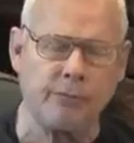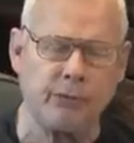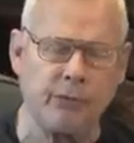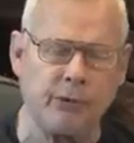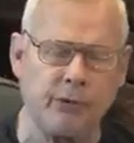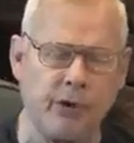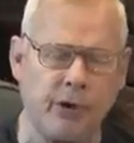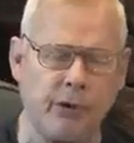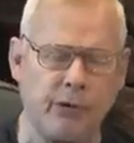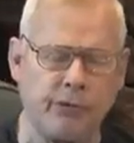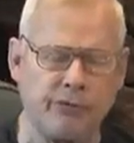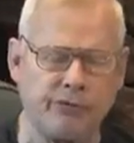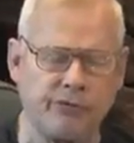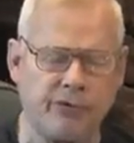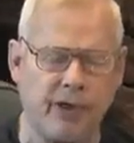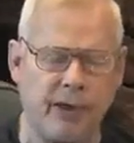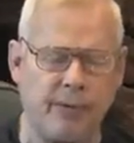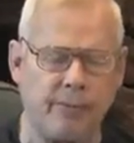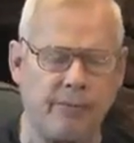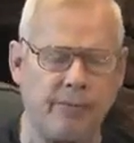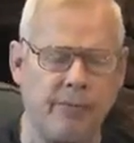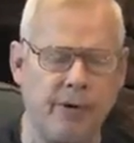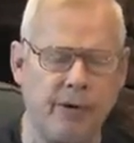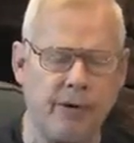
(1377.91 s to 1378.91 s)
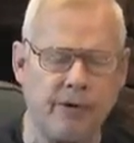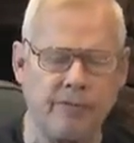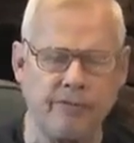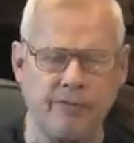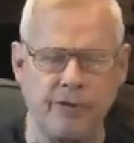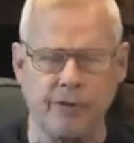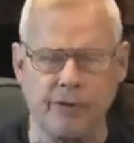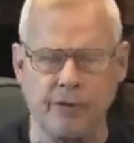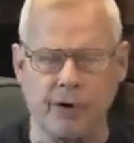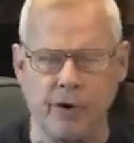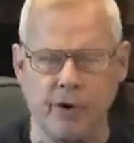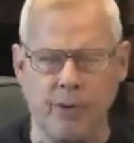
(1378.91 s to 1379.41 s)
Pluto, some
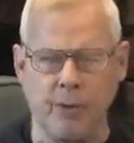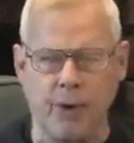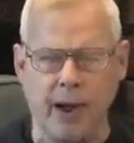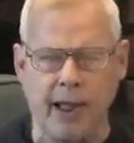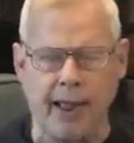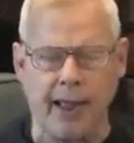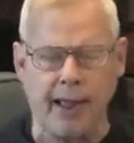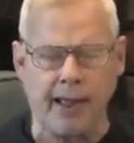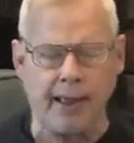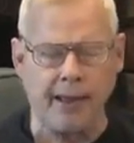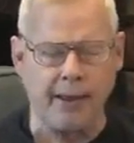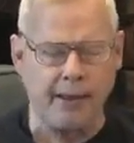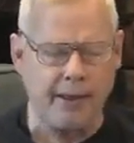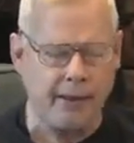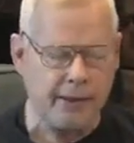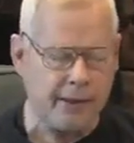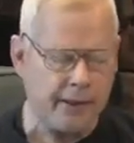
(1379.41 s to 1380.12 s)
further away.